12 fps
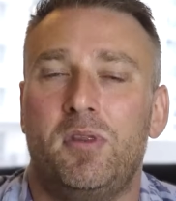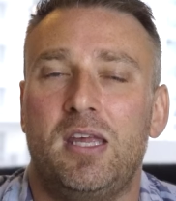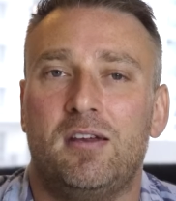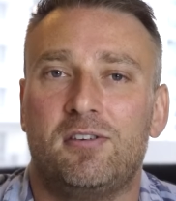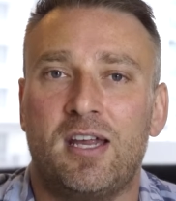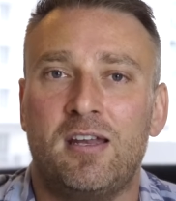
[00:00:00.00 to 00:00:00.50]
the
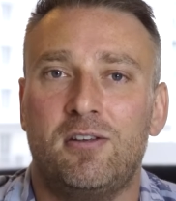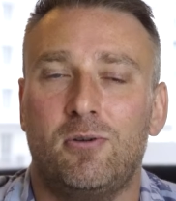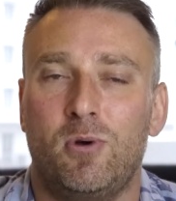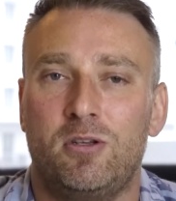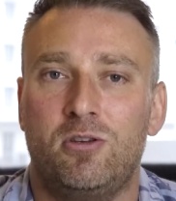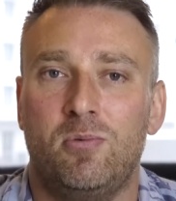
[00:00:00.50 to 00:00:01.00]
extent to
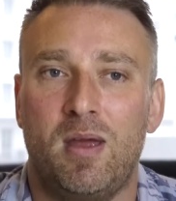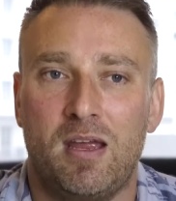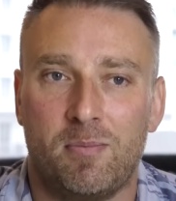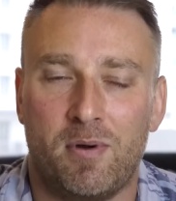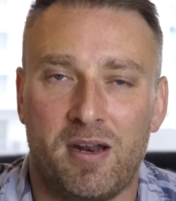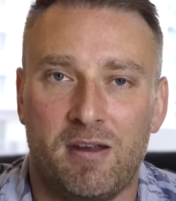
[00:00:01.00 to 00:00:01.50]
which you
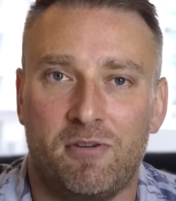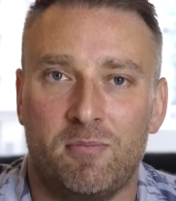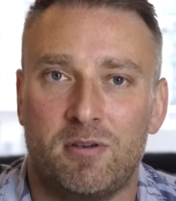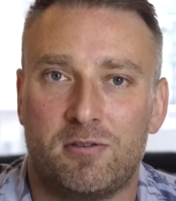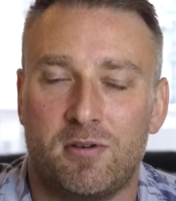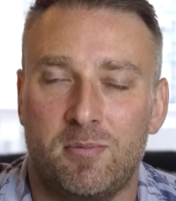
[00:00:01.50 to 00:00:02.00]
make money from
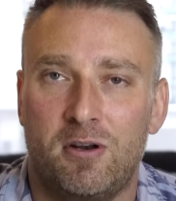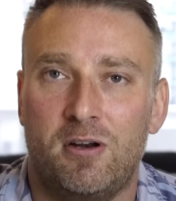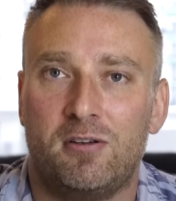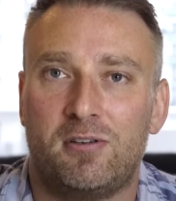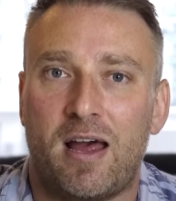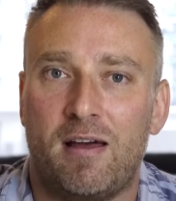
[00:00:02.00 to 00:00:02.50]

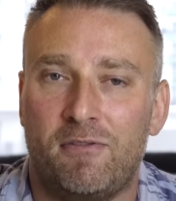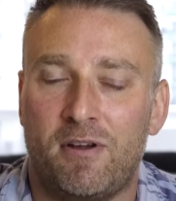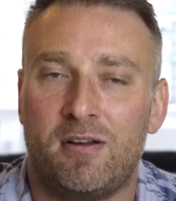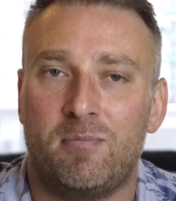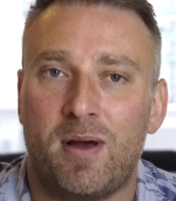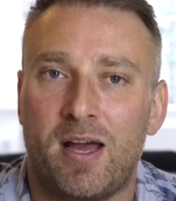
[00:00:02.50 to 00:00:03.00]
distributors, I've
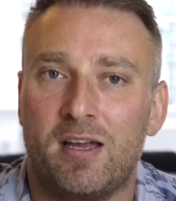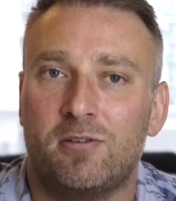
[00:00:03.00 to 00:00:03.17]
found in my